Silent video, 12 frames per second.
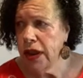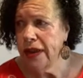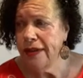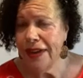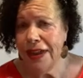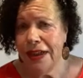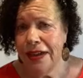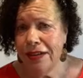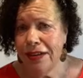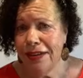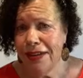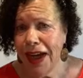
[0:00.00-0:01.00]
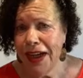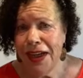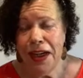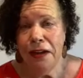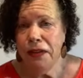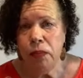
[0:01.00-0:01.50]
CD, should say,
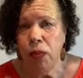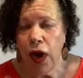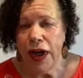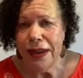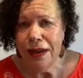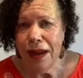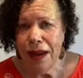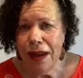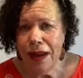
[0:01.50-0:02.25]
the body language.